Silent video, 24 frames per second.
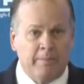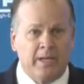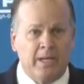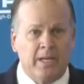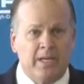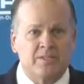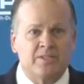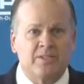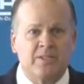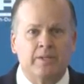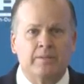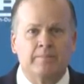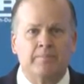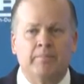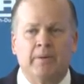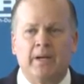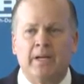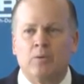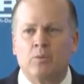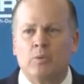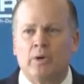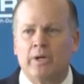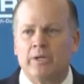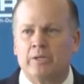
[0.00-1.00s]
be asking,
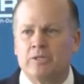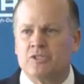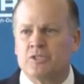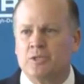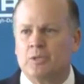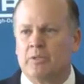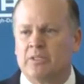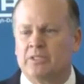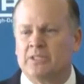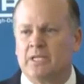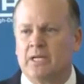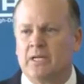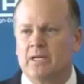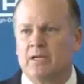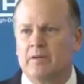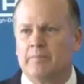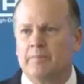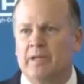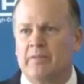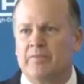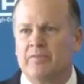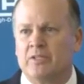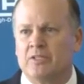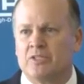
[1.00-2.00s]
Mike, why are you so excited
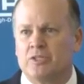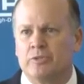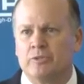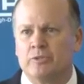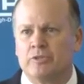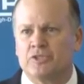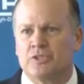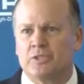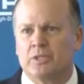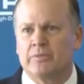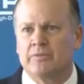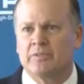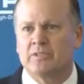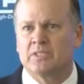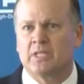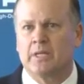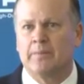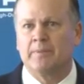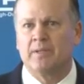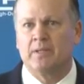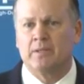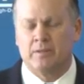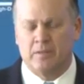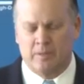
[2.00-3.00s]
about this new service
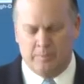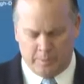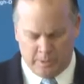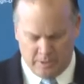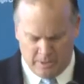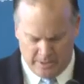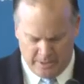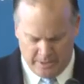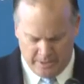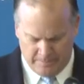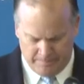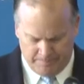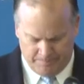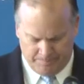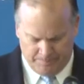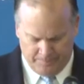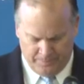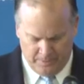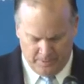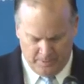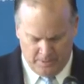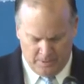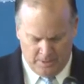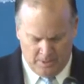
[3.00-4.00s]
coming into the market?
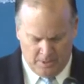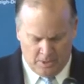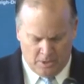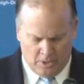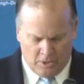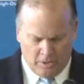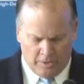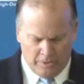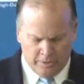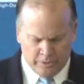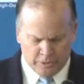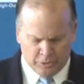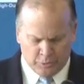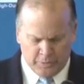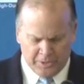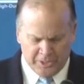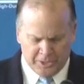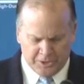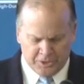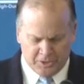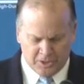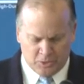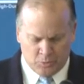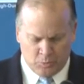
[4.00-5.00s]
RDU's
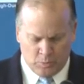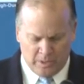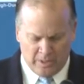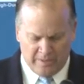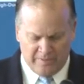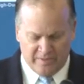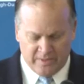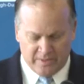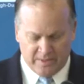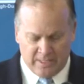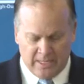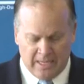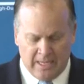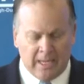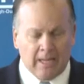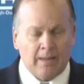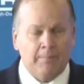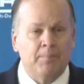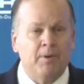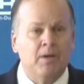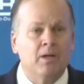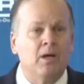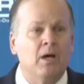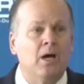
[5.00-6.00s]
region is one of the
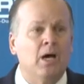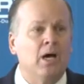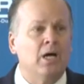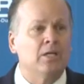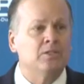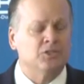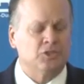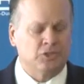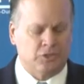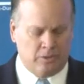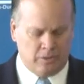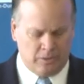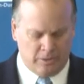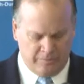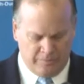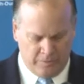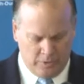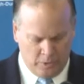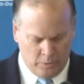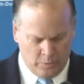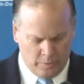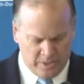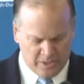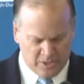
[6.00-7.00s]
top unserved
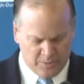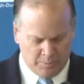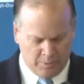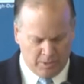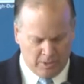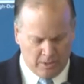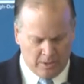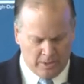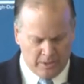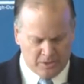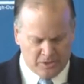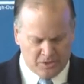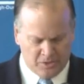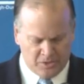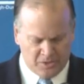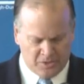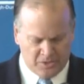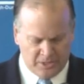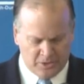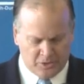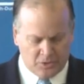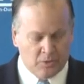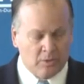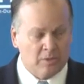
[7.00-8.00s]
U.S. markets to
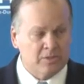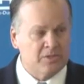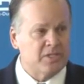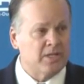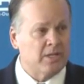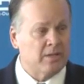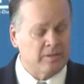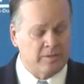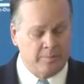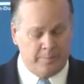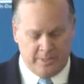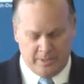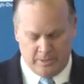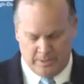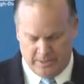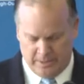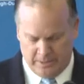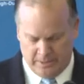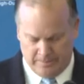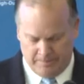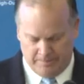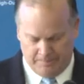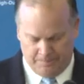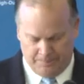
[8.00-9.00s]
Central and South
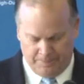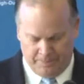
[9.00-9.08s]
America,